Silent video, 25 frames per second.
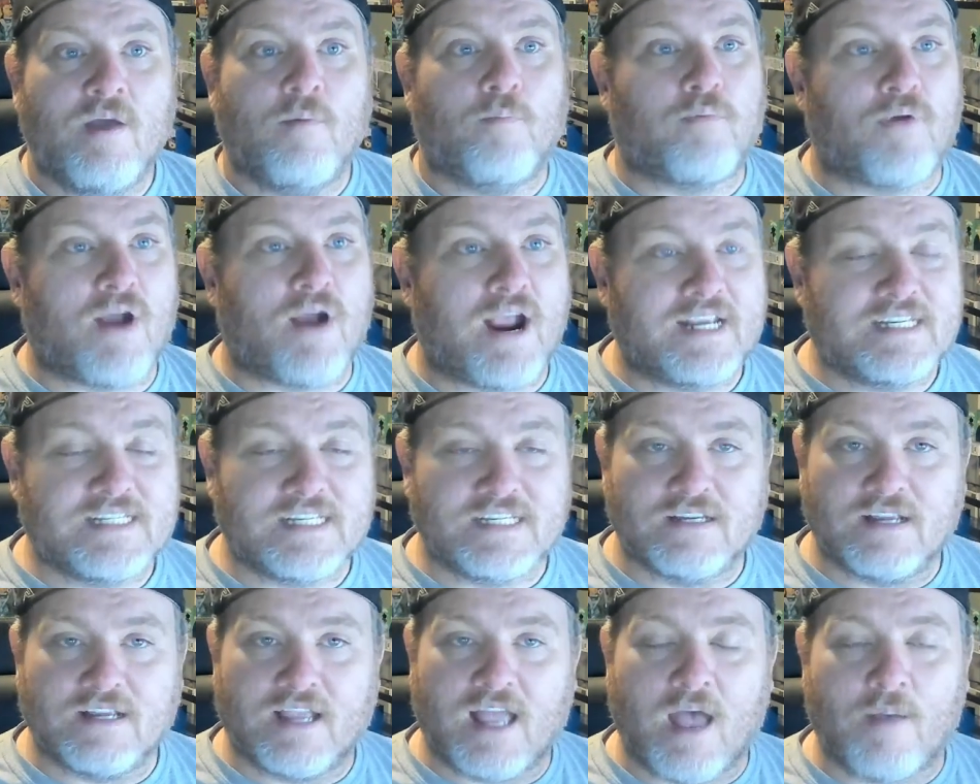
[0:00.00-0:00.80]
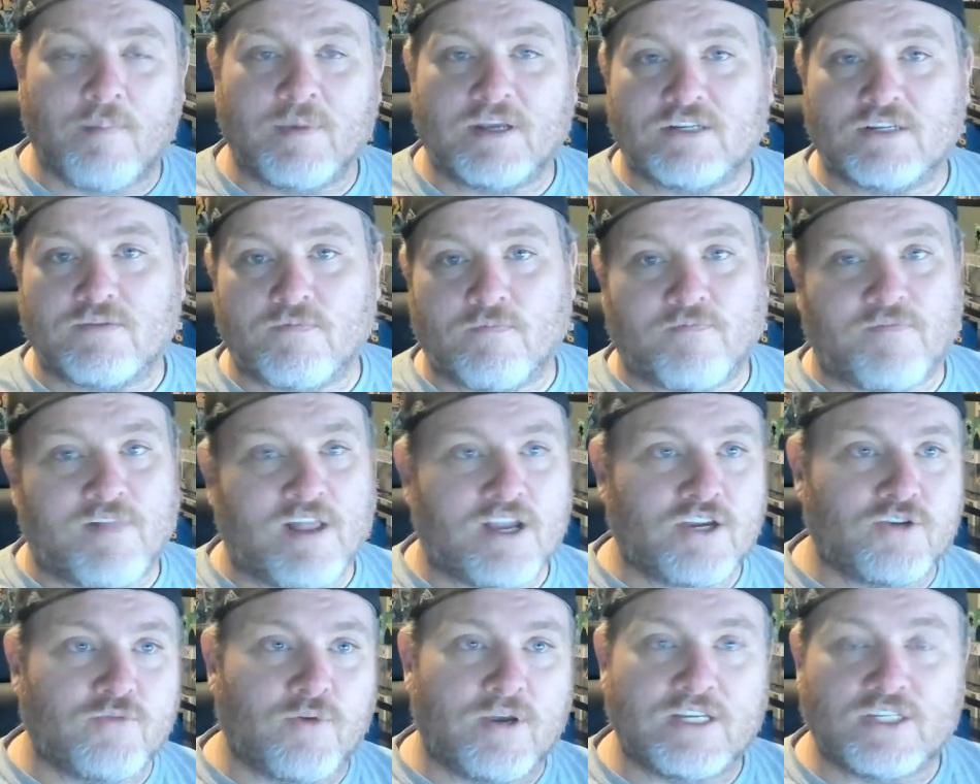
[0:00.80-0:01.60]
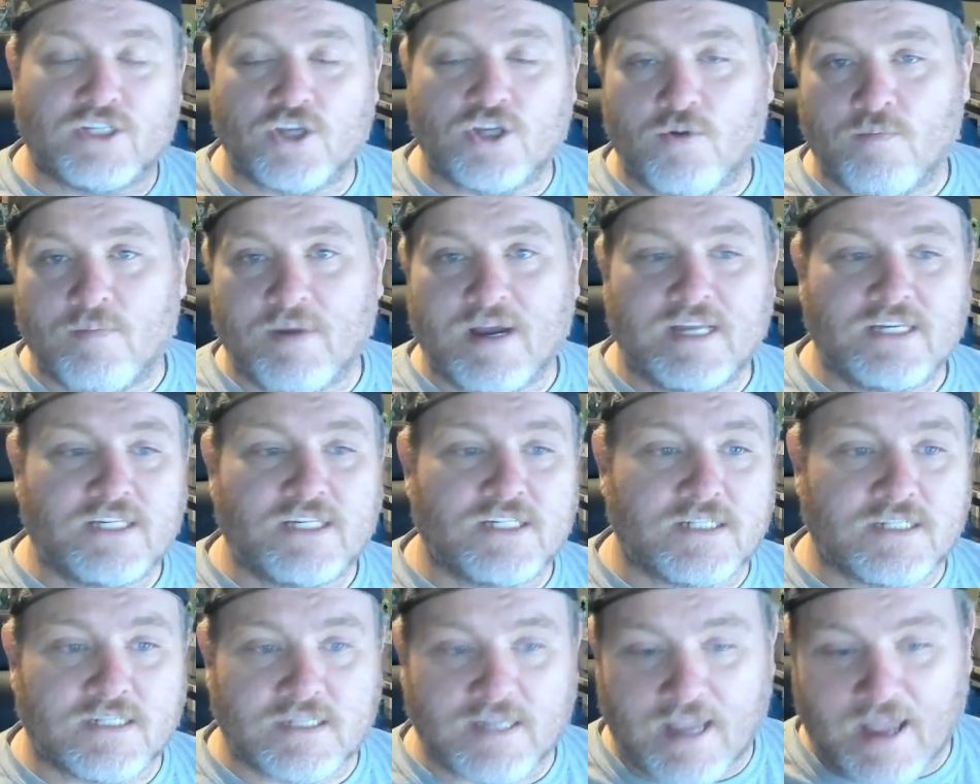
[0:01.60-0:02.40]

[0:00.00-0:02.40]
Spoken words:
Prices in comics fluctuate so much